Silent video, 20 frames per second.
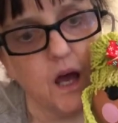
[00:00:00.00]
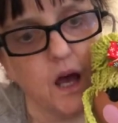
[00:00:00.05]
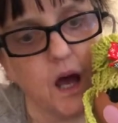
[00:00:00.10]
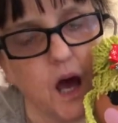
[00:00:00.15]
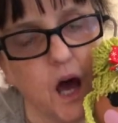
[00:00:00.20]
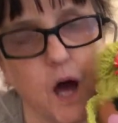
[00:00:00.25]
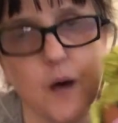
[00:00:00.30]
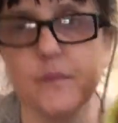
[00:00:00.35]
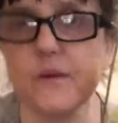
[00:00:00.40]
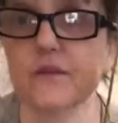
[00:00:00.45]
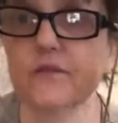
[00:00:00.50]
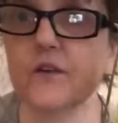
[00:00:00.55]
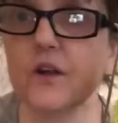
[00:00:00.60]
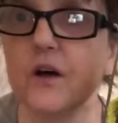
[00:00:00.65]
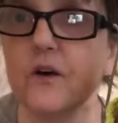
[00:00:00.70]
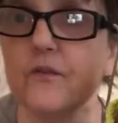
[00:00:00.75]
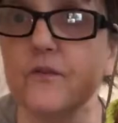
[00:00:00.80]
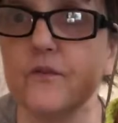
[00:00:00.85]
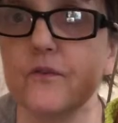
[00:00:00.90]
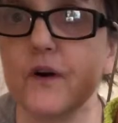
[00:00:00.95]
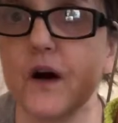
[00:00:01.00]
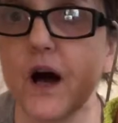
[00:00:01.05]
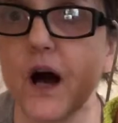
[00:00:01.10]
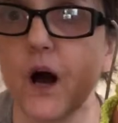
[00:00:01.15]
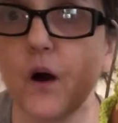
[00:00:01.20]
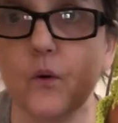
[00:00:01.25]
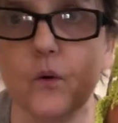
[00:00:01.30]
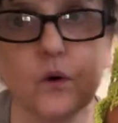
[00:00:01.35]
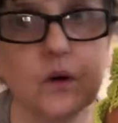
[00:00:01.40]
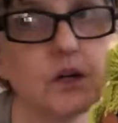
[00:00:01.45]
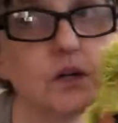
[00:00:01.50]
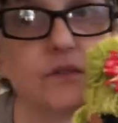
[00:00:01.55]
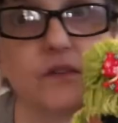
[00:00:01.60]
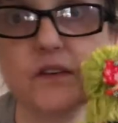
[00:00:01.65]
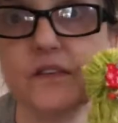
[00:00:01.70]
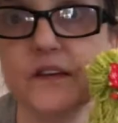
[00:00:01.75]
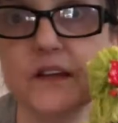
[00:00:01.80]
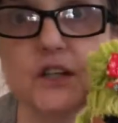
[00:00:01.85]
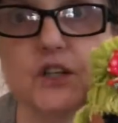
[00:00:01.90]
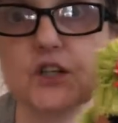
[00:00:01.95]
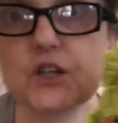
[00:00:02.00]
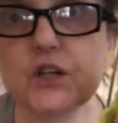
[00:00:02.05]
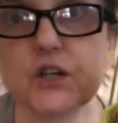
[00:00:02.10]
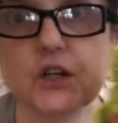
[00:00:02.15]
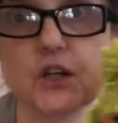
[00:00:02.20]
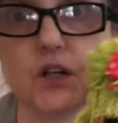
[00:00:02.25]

Hobby of Love, A World of Adventure.